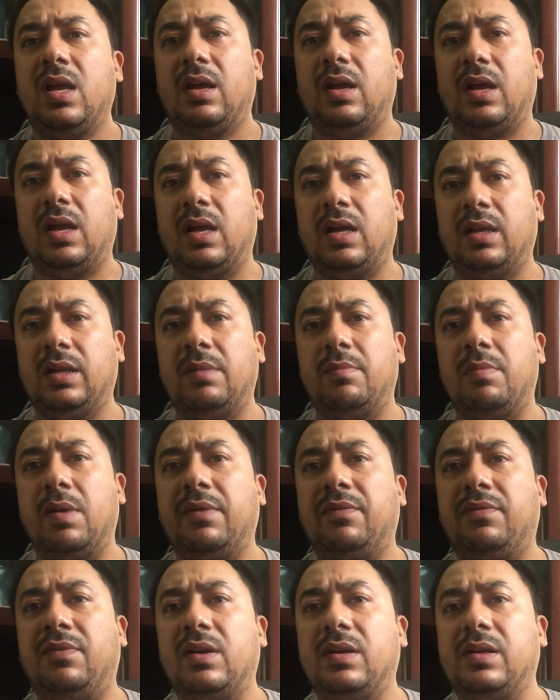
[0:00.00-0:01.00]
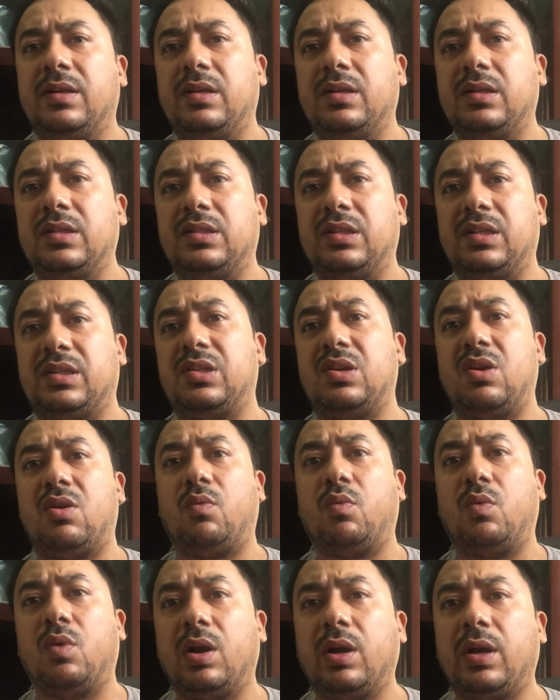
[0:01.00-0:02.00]
they buy filters, it's
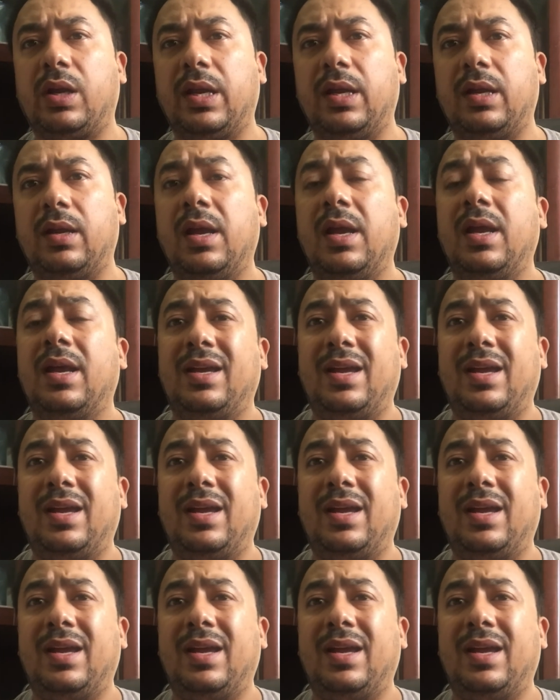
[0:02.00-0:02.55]
not working.